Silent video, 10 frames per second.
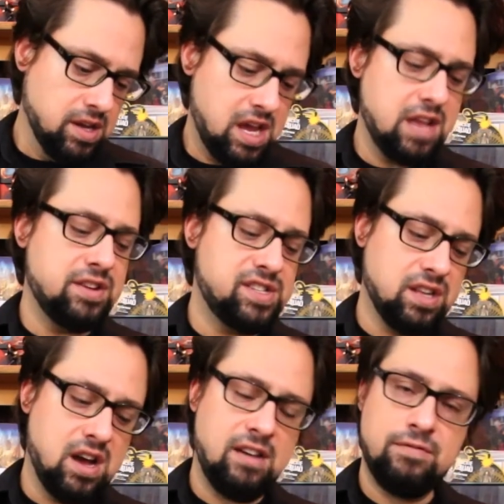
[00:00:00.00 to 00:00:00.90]
Canyon
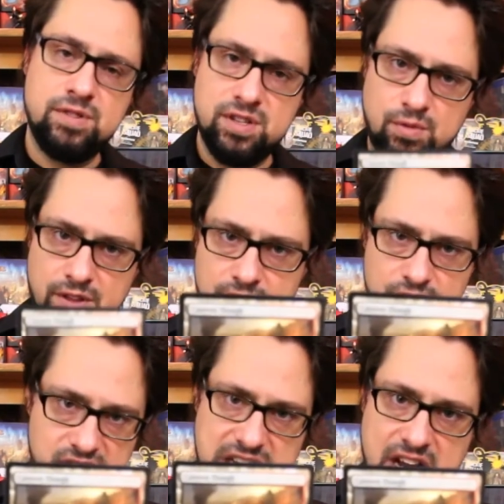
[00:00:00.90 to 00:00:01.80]
Slough, which is one of the
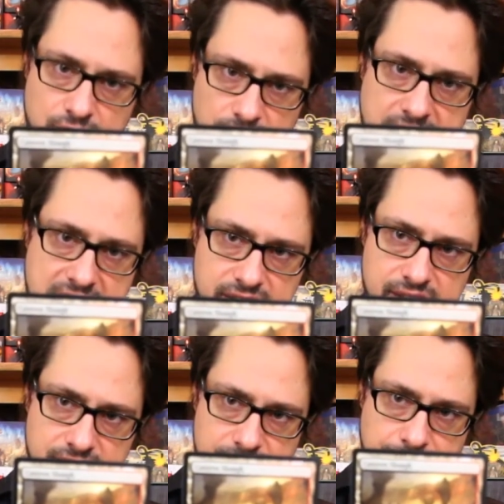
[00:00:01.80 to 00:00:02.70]
new cycle
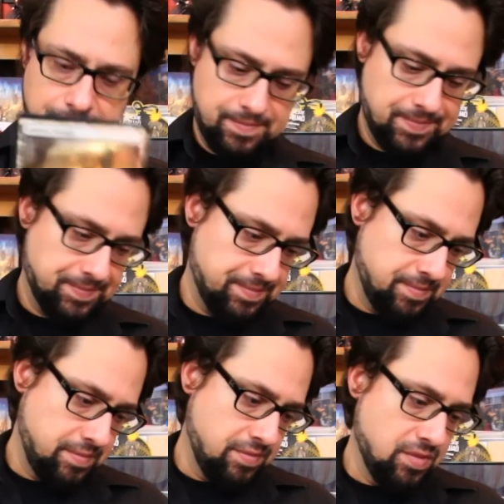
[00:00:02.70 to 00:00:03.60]
lands.
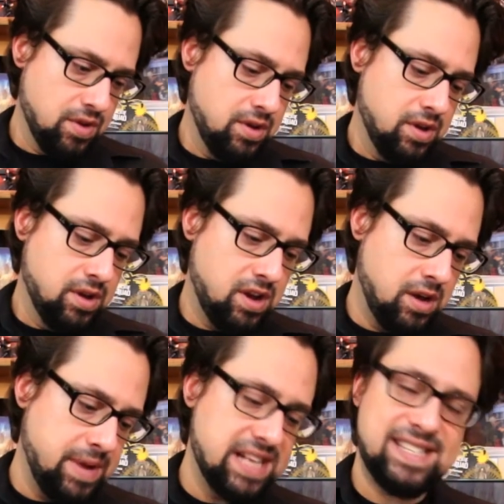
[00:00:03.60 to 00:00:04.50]

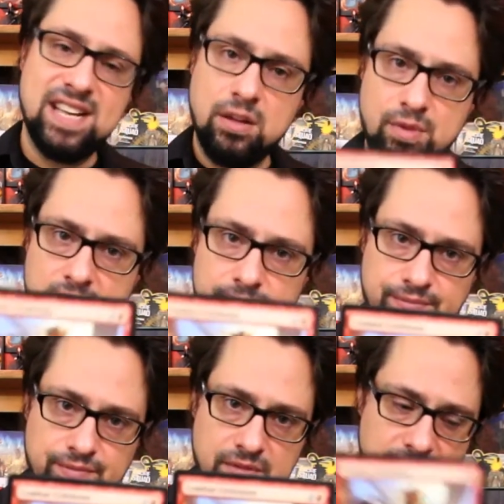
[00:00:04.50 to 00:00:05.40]
Combat Celebrant.
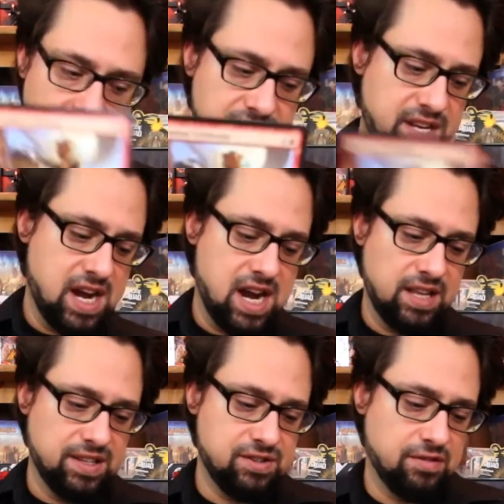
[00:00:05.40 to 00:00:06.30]
This
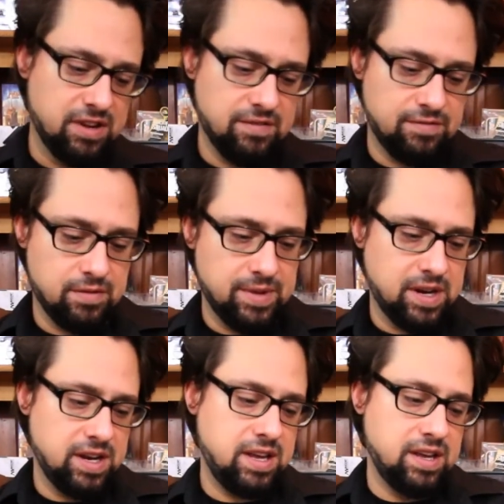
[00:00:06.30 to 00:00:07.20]
guy, let's go over him for a
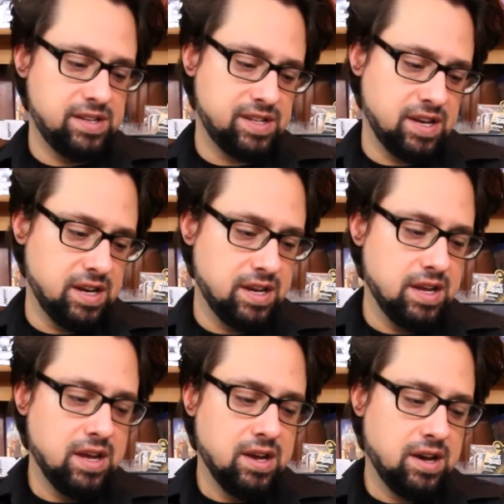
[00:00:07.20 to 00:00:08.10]
minute. He's good.
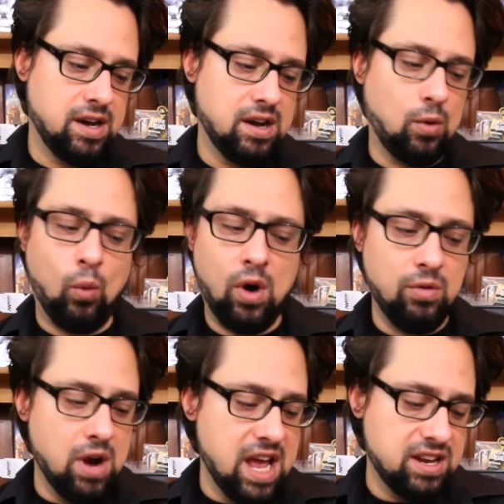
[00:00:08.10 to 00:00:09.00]

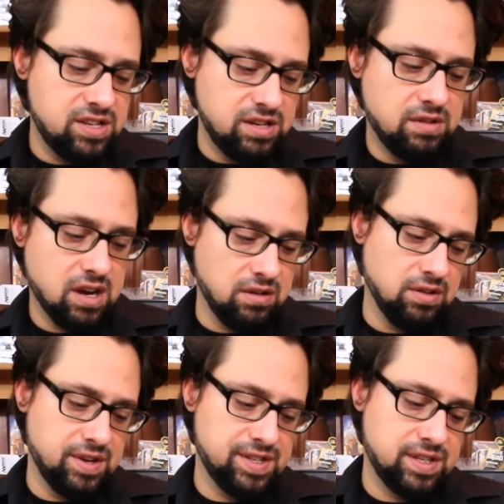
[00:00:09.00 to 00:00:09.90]
1 red, 2
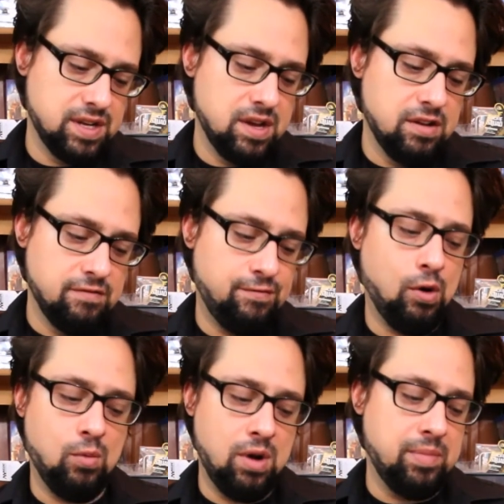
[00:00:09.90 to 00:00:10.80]
colorless,
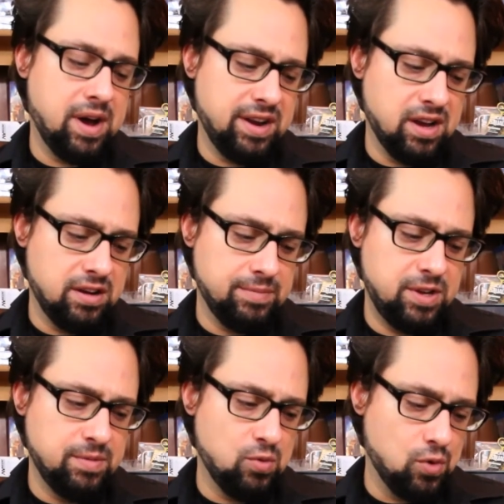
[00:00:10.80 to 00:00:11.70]
4/1 body on him,
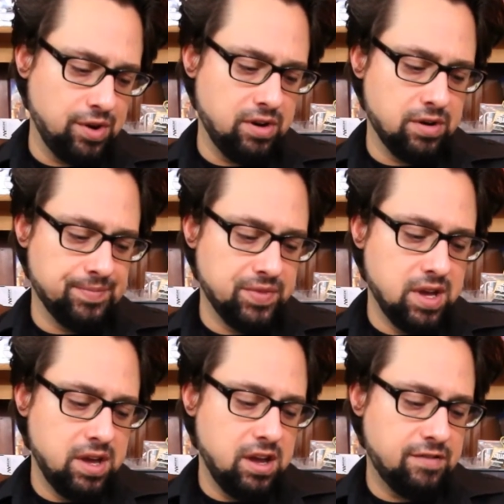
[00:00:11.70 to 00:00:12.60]
Human Warrior.
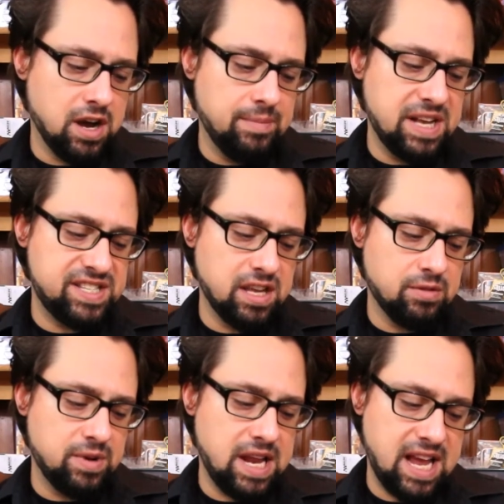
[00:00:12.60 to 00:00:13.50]
If Combat
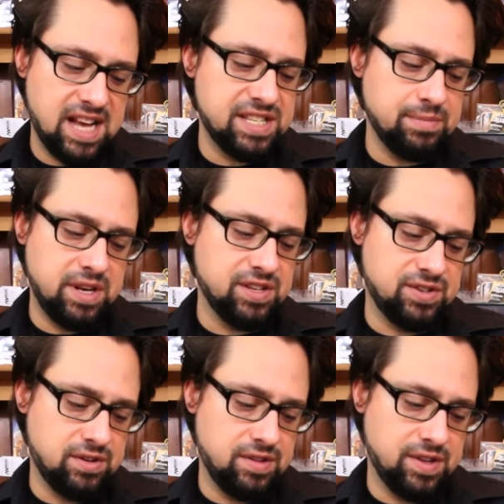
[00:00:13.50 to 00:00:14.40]
Celebrant hasn't been
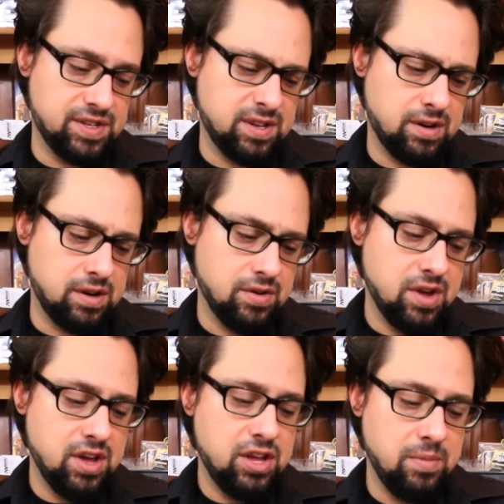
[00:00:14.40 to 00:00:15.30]
exerted this turn,
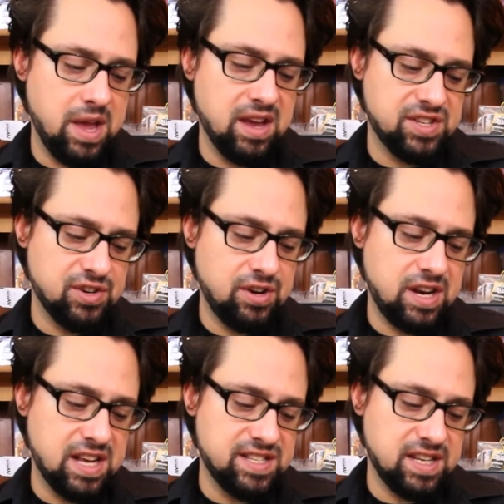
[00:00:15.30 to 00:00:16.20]
you may exert
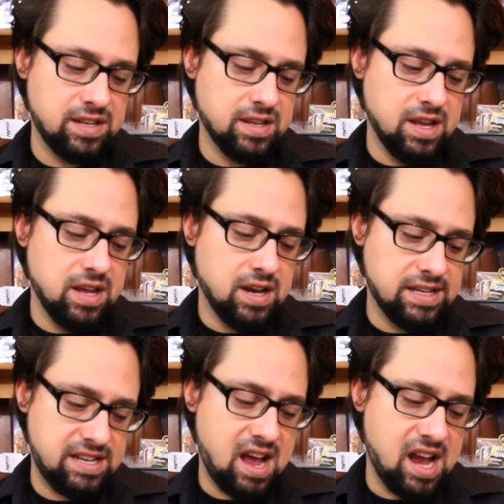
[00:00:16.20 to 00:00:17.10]
it as it
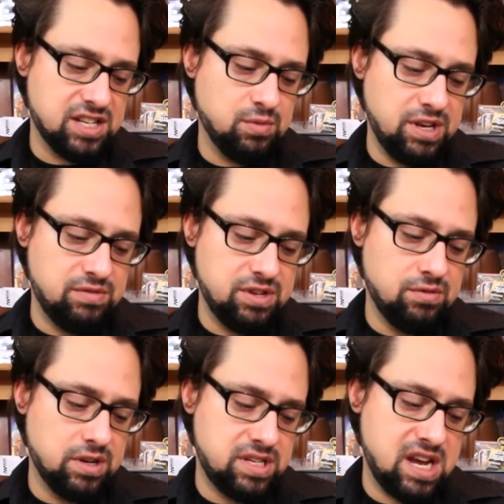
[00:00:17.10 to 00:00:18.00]
attacks. When you
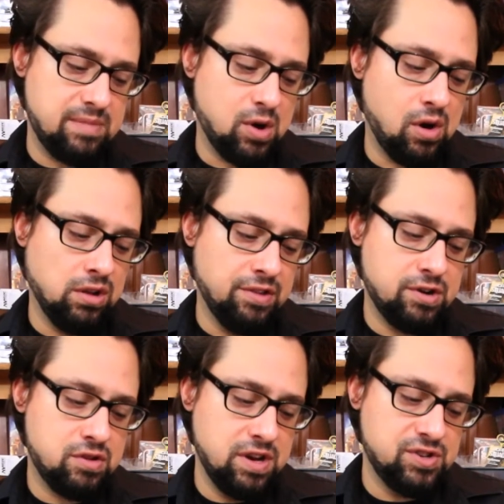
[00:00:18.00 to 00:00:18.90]
do, untap all
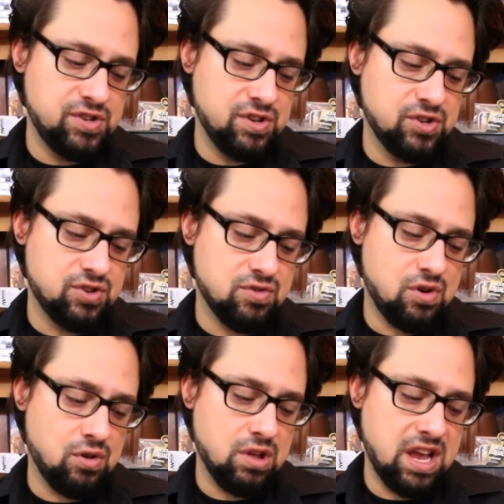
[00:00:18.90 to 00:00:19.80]
other creatures you
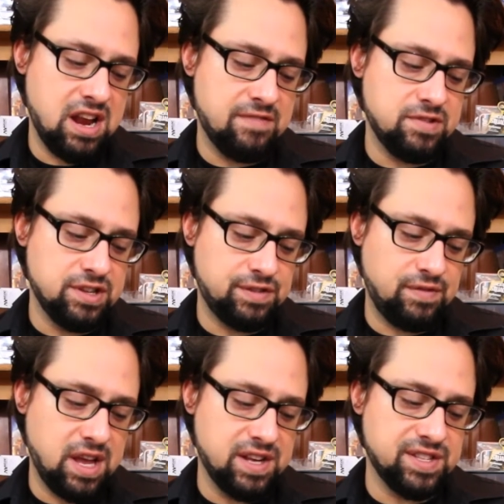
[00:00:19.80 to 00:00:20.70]
control, and after this
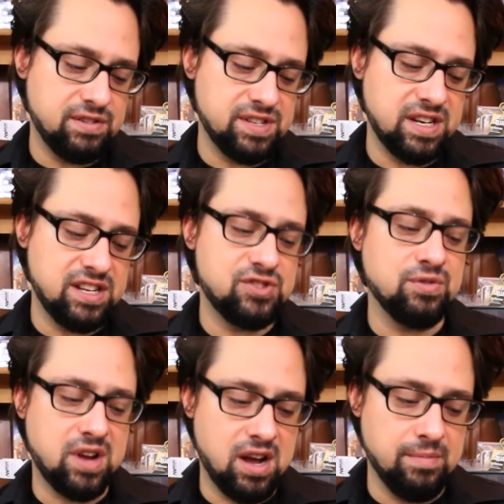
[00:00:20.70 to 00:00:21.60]
phase, there's an
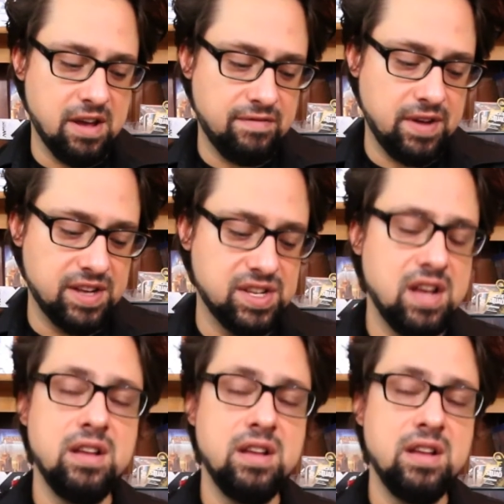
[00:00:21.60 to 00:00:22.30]
additional combat phase.